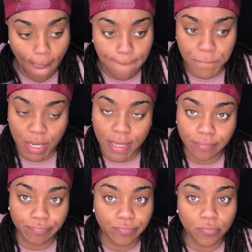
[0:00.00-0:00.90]
But
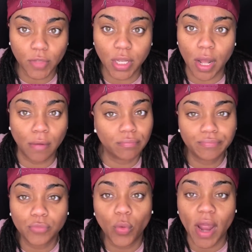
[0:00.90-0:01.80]
you know,
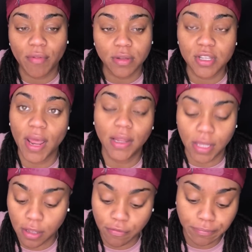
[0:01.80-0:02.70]
whatever. So they
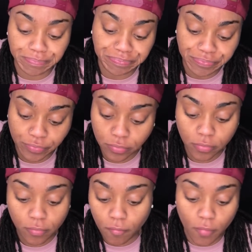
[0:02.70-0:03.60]
leave.
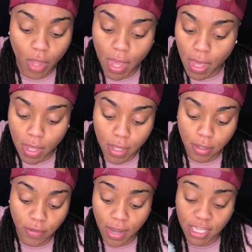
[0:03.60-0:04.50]

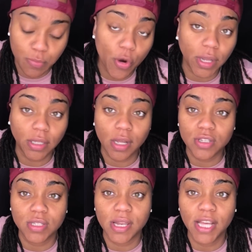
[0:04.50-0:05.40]
And the next morning, you know,
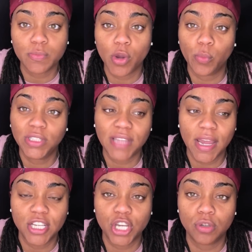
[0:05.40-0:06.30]
so it's the next morning, we
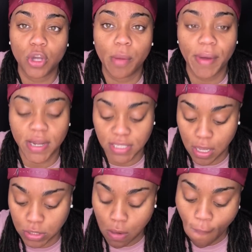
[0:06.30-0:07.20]
stayed at JoJo and Brandy's
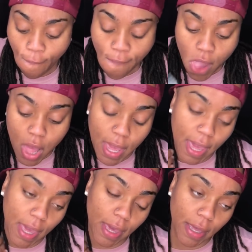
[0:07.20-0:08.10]
house.
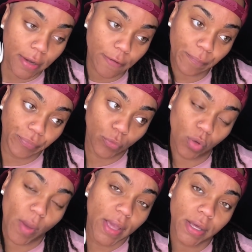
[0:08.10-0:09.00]
And we
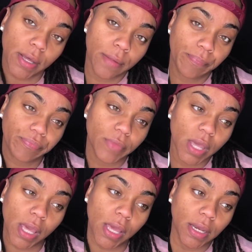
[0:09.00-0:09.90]
wake up,
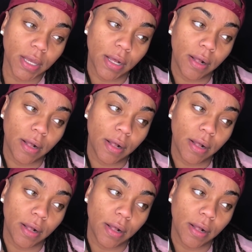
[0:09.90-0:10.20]
and